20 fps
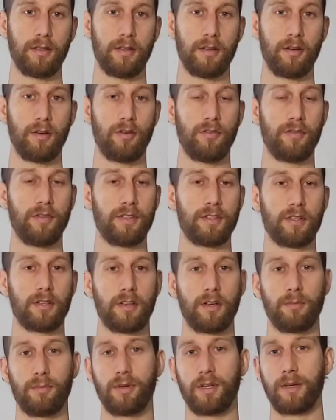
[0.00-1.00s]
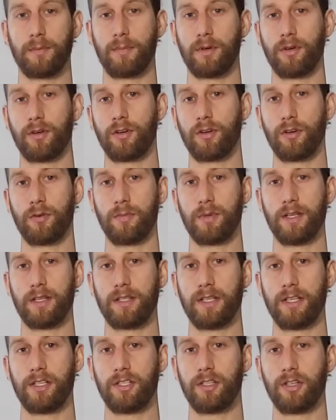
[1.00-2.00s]
All these are going to bring about
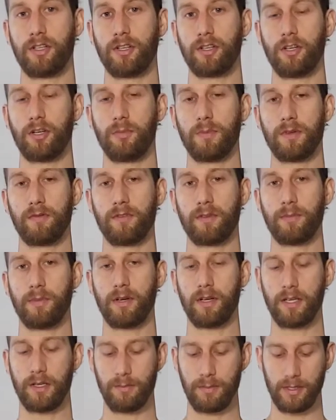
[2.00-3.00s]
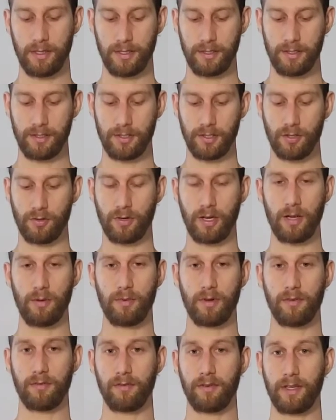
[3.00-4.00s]
harmonization and calming of the body, but this is a great
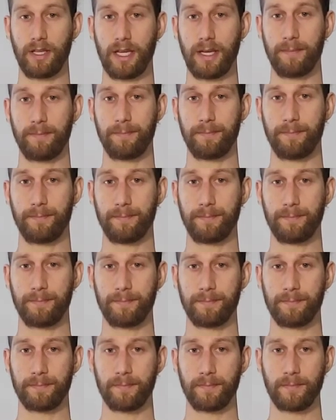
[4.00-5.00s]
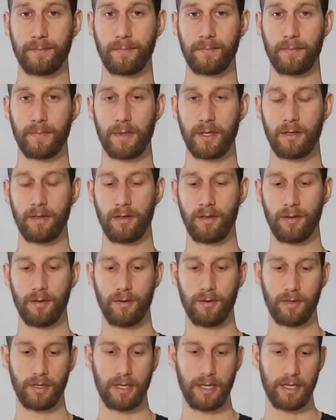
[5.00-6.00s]
one for
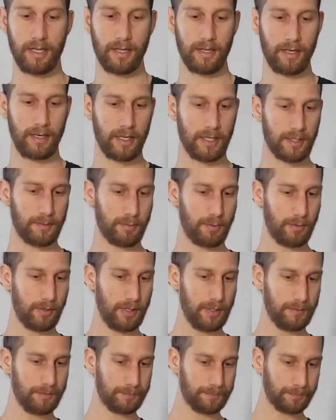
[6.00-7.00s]
that. Okay, the next point